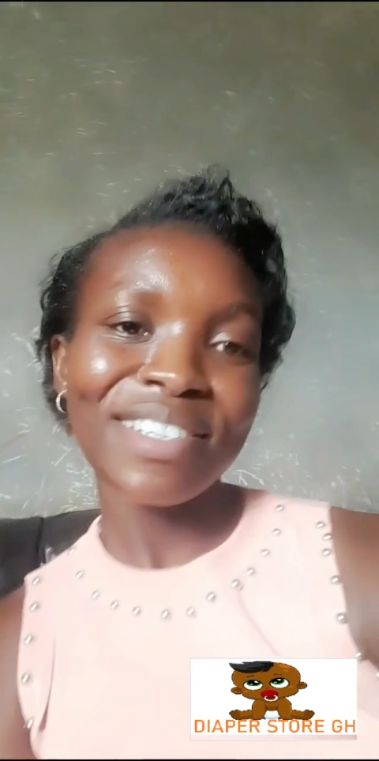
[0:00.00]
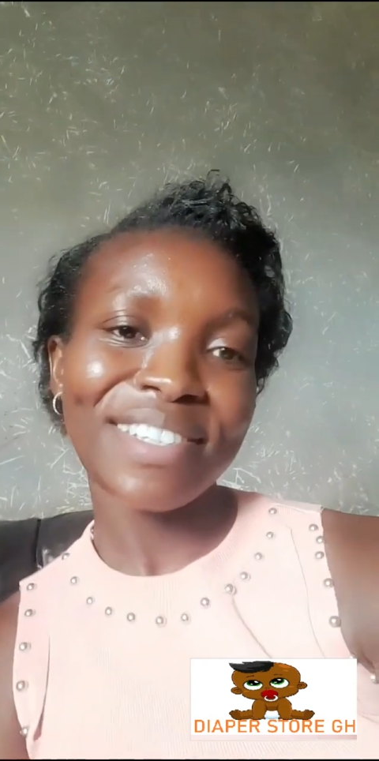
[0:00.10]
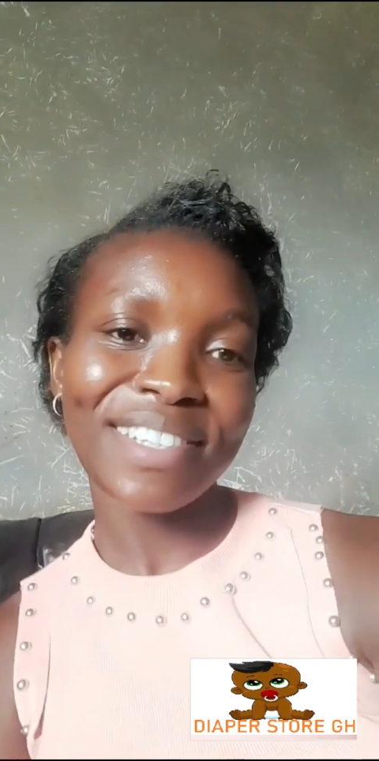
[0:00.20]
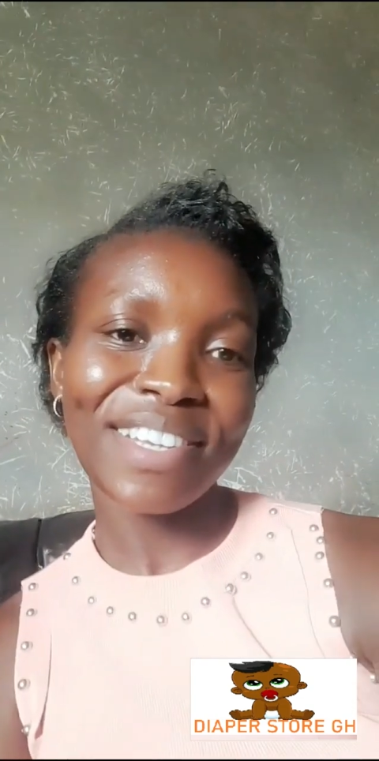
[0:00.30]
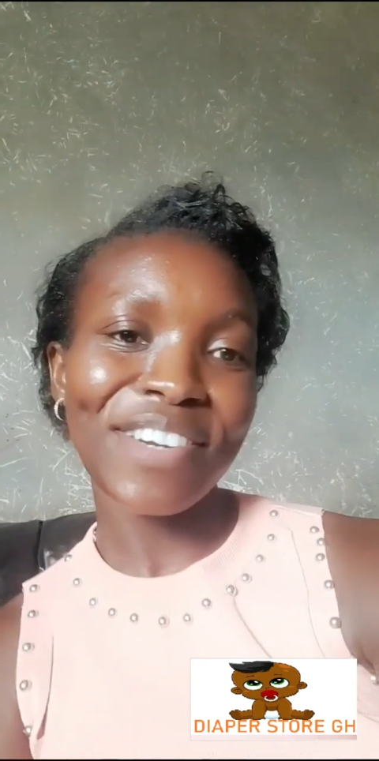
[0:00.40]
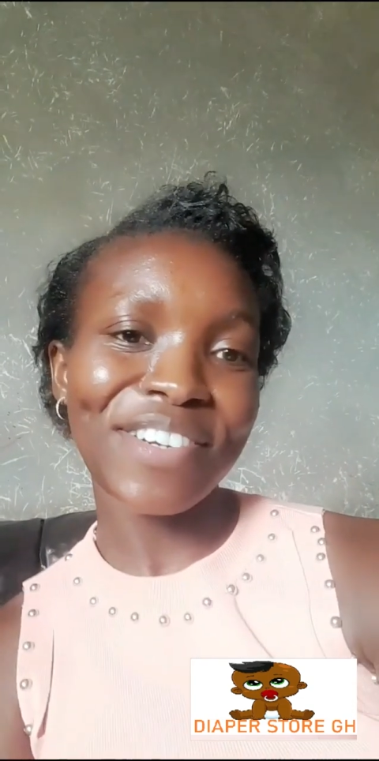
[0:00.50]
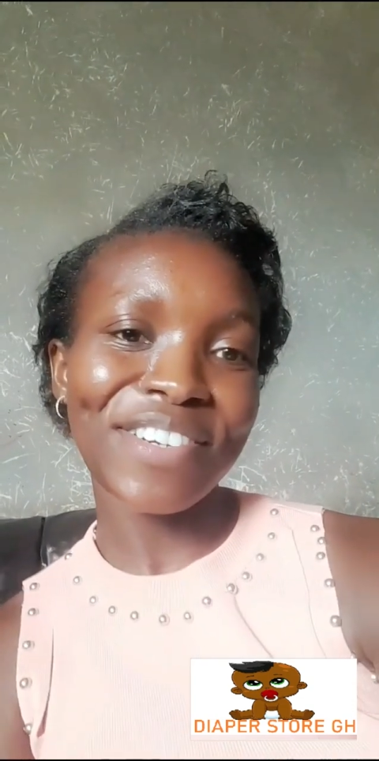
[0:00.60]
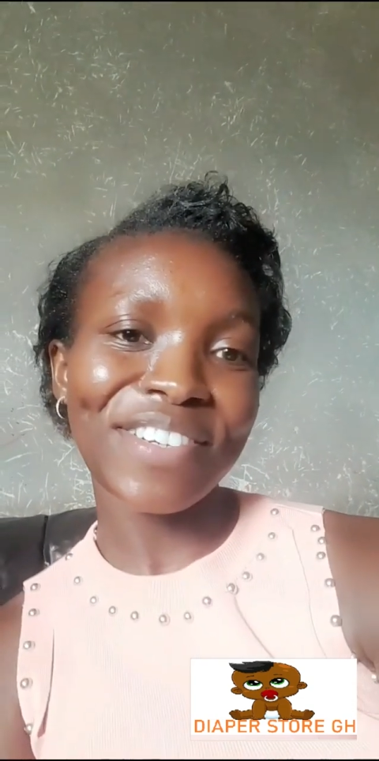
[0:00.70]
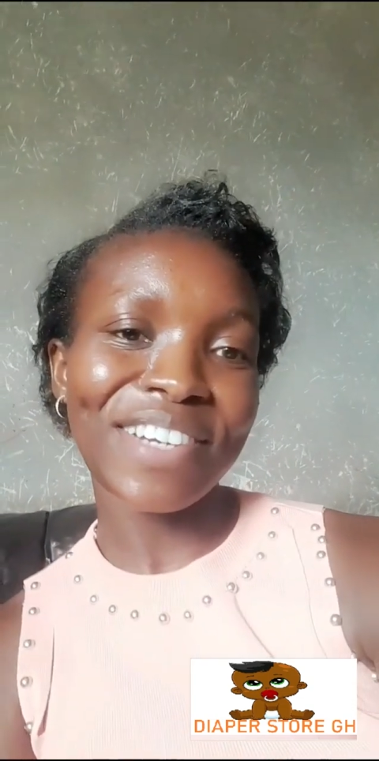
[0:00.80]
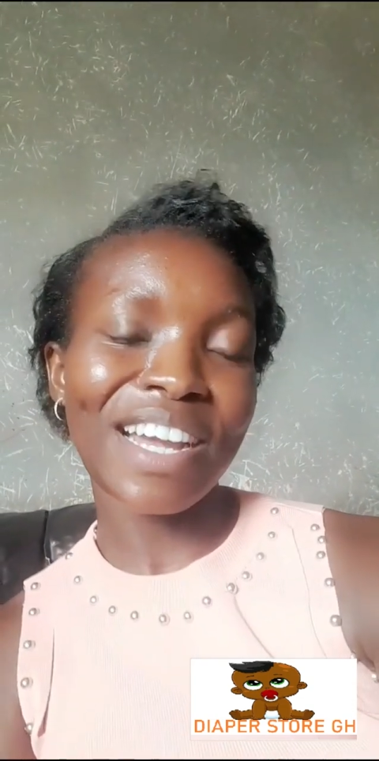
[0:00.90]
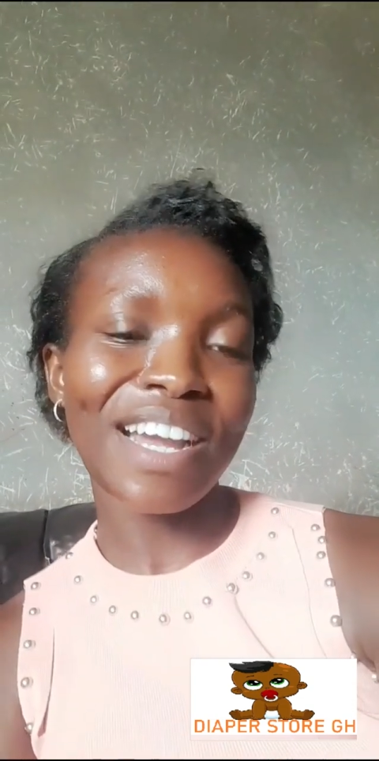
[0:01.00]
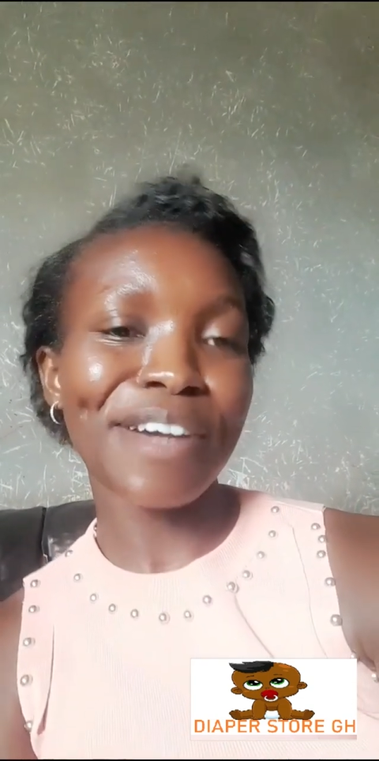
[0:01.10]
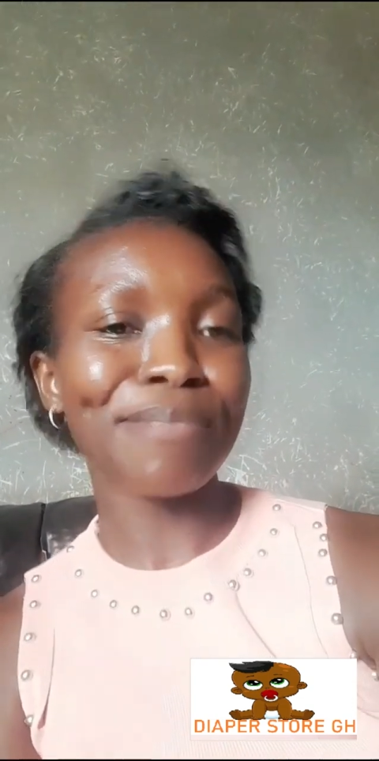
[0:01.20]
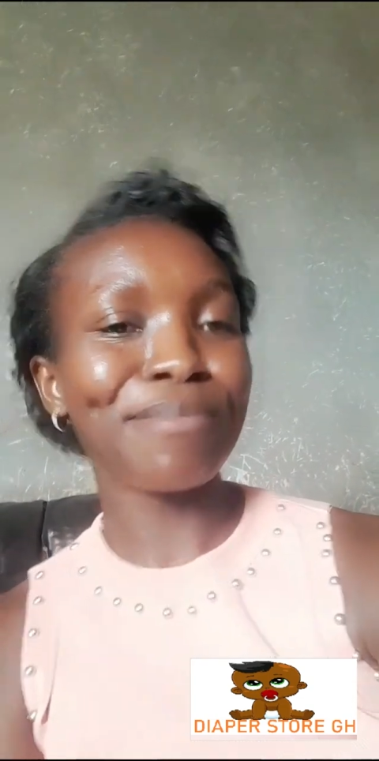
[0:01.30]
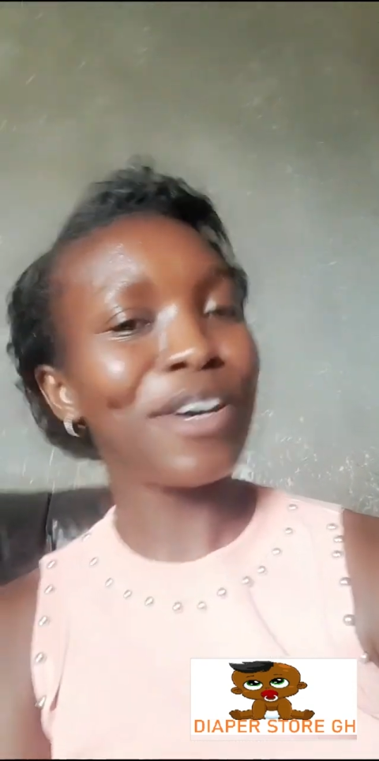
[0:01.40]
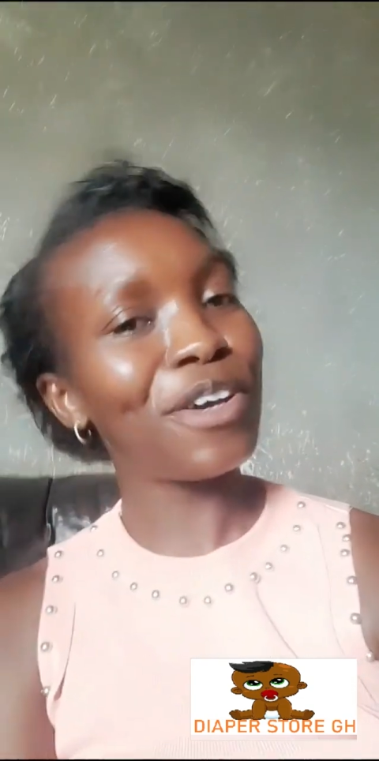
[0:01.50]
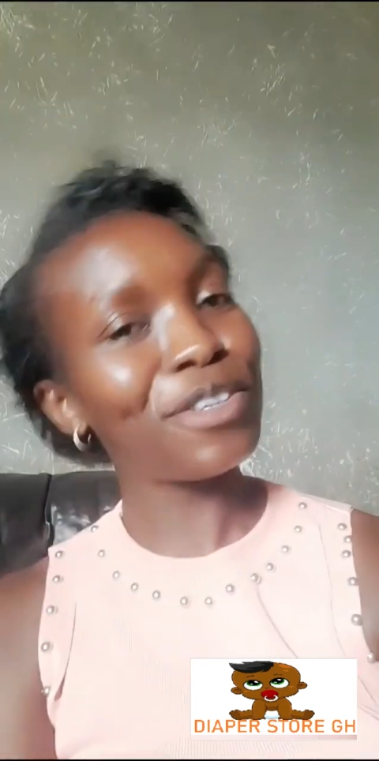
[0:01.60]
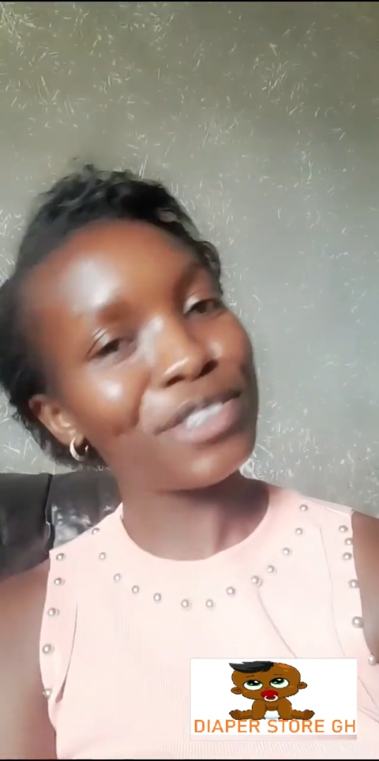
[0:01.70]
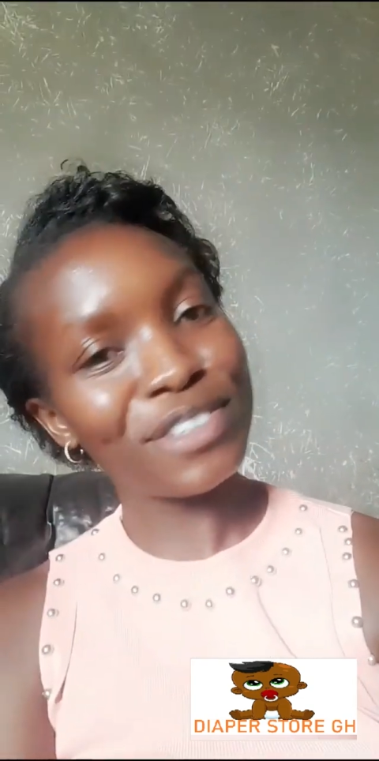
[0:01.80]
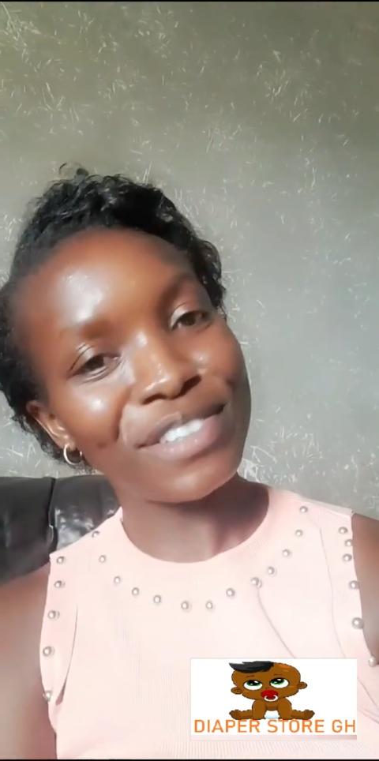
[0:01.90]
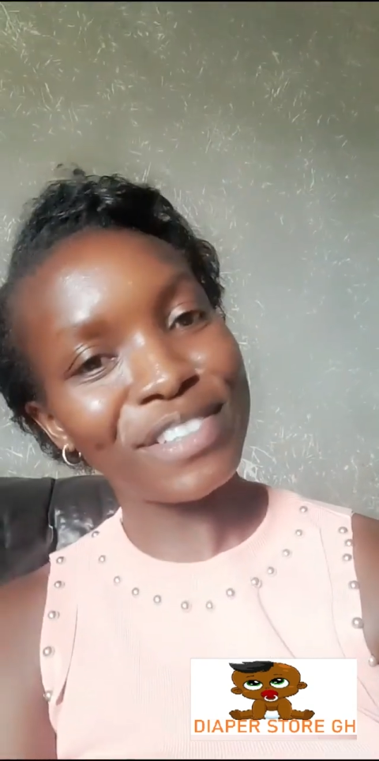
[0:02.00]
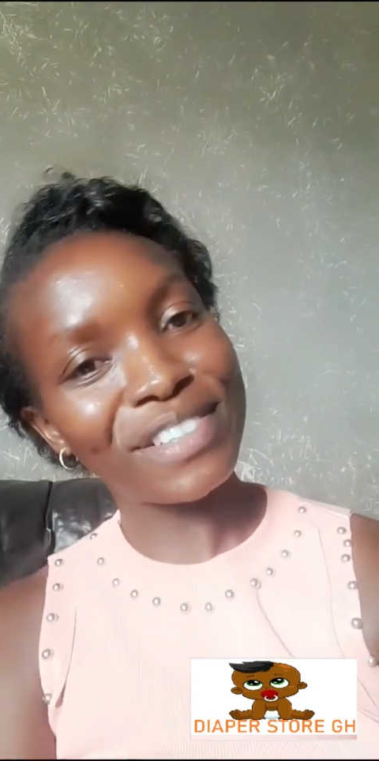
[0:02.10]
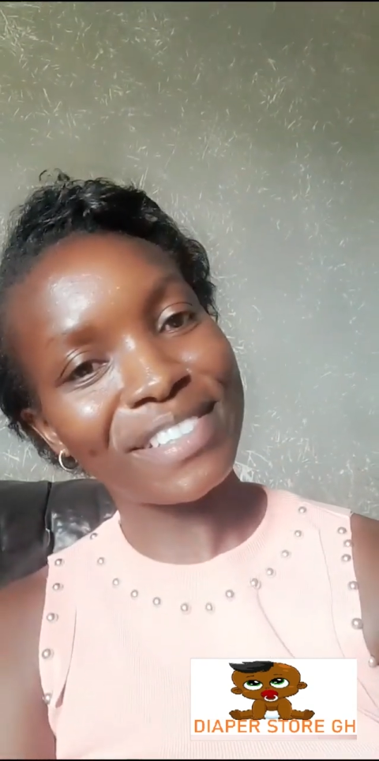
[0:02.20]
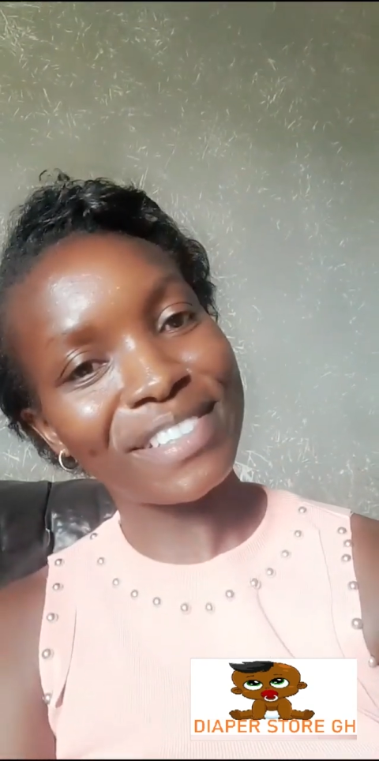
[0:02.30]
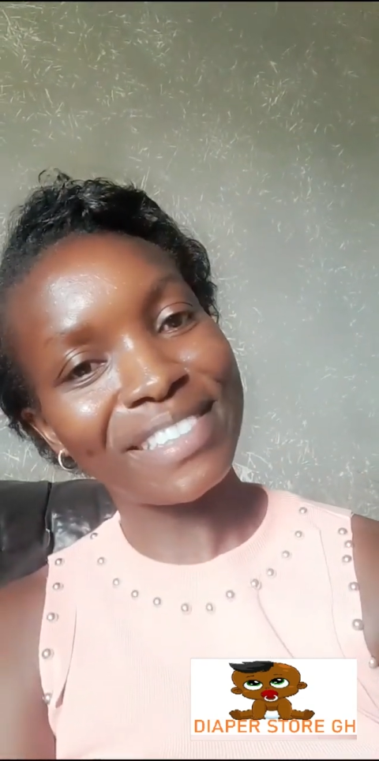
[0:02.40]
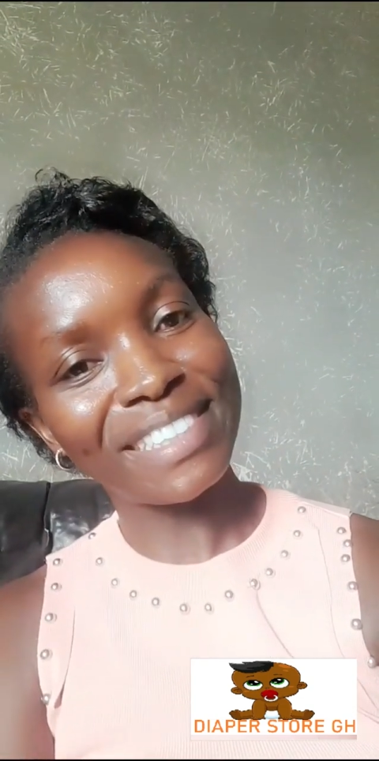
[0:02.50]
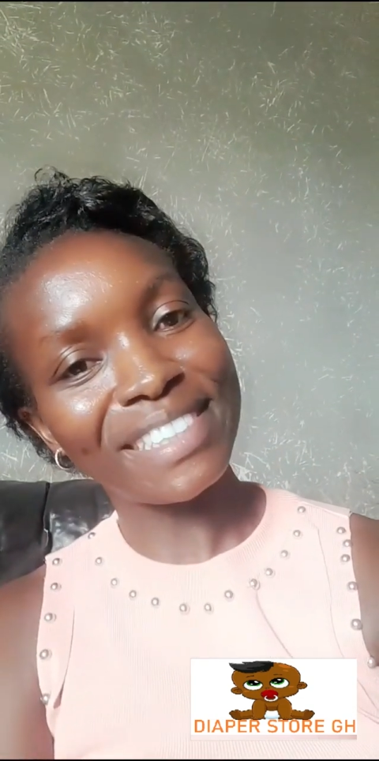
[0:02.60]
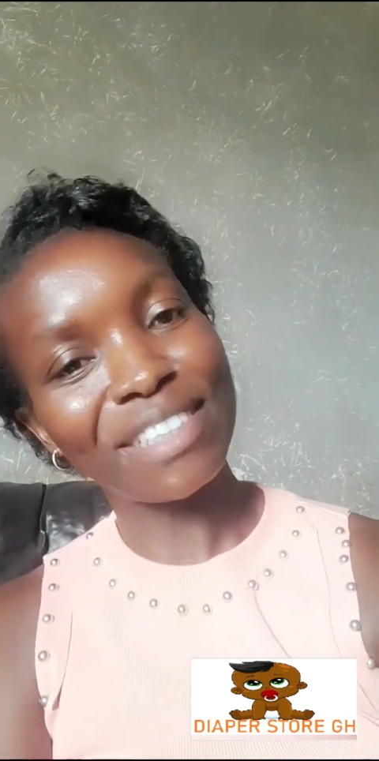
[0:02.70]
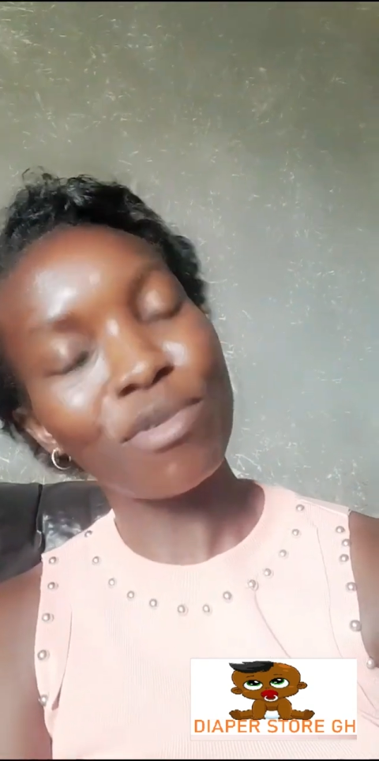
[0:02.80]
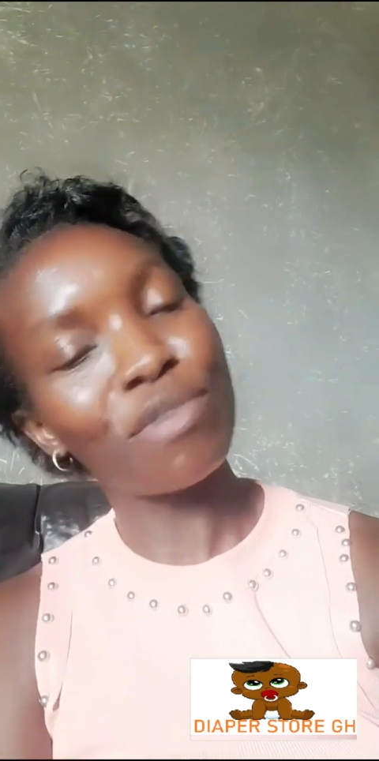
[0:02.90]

So all too soon,